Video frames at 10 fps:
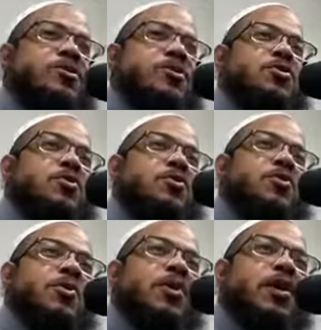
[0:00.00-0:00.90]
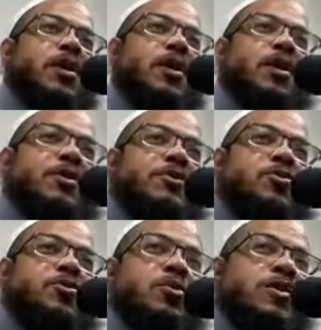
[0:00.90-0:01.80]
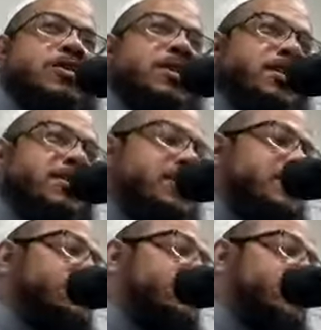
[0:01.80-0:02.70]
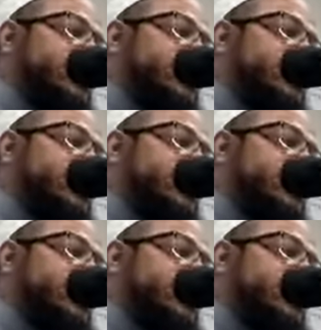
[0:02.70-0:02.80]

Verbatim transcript: to, uh, to their deities.